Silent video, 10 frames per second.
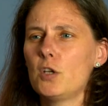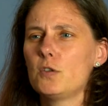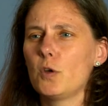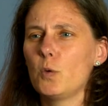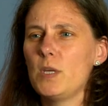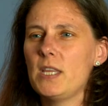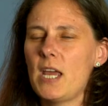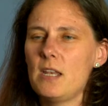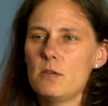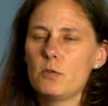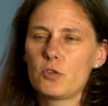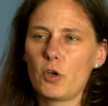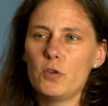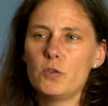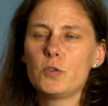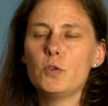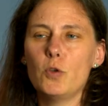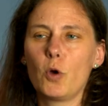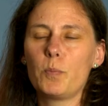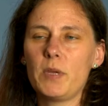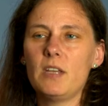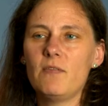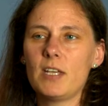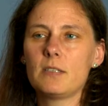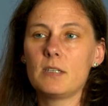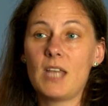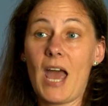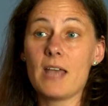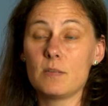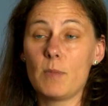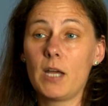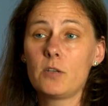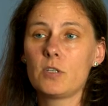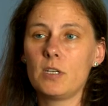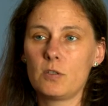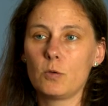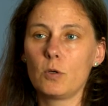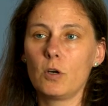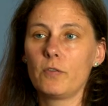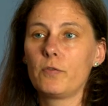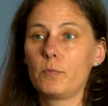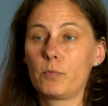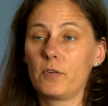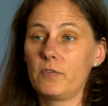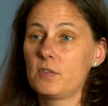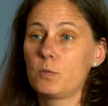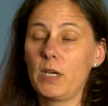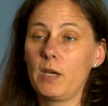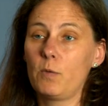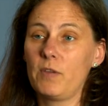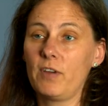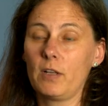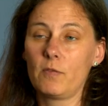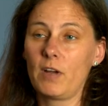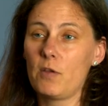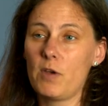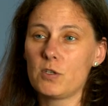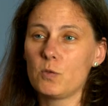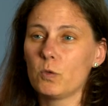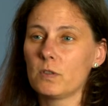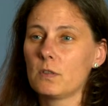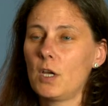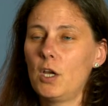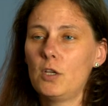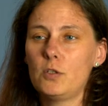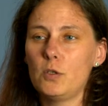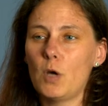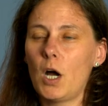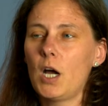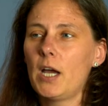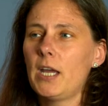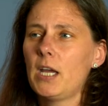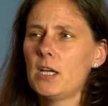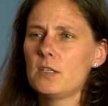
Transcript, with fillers: So we then chose to not be invested as much and took off profits where we felt the valuation was too high.